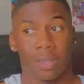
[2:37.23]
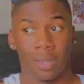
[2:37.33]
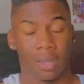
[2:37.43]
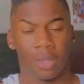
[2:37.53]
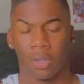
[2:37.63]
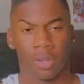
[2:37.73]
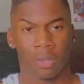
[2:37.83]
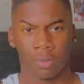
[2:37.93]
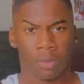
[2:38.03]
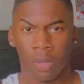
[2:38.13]
And you
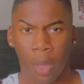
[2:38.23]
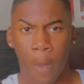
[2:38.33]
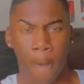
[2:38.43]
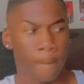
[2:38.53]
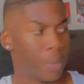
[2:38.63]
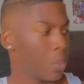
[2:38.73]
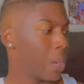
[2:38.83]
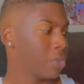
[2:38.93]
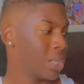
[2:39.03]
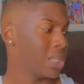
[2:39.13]
know, but what
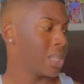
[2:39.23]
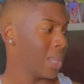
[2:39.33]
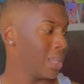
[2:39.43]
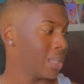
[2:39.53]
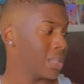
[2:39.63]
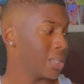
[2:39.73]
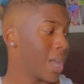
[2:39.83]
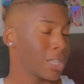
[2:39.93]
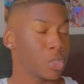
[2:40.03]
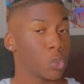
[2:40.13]
I'm trying to say is
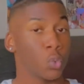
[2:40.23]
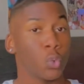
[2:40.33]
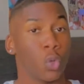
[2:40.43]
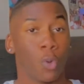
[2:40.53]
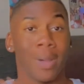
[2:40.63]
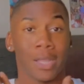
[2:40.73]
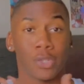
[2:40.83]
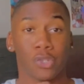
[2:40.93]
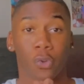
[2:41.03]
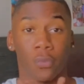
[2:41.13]
high school go by
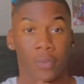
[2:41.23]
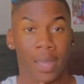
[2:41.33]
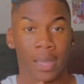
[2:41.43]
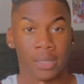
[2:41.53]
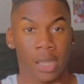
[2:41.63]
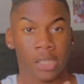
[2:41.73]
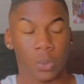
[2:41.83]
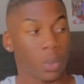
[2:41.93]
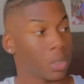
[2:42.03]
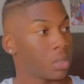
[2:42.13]
so fast. I
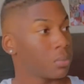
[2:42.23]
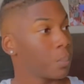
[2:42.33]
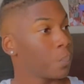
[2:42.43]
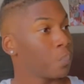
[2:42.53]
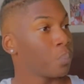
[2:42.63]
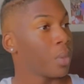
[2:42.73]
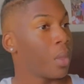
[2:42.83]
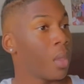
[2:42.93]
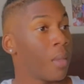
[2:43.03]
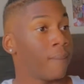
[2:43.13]
swear.
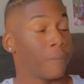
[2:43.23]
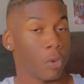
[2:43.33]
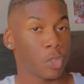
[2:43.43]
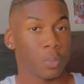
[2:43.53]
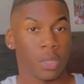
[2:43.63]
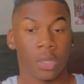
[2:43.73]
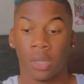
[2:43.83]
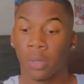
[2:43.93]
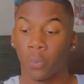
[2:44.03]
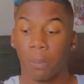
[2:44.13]
Freshman
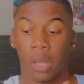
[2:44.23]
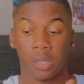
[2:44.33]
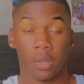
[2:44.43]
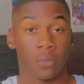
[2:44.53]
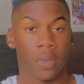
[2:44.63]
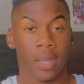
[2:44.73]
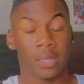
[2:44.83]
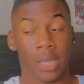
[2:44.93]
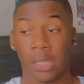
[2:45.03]
year went by so fast.